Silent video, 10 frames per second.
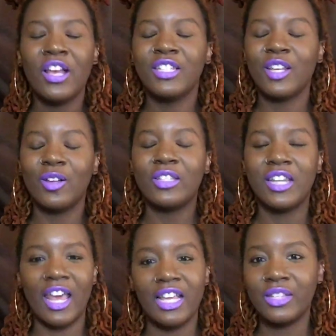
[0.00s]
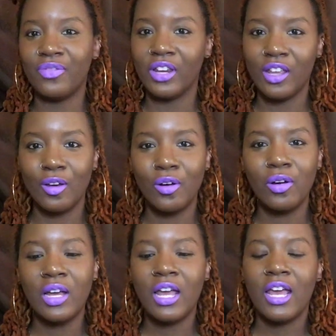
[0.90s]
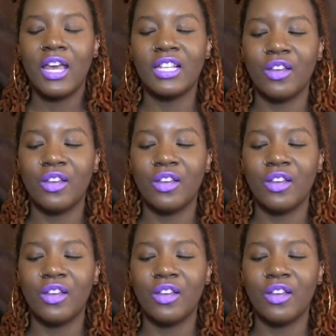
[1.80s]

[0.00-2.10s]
So today's video is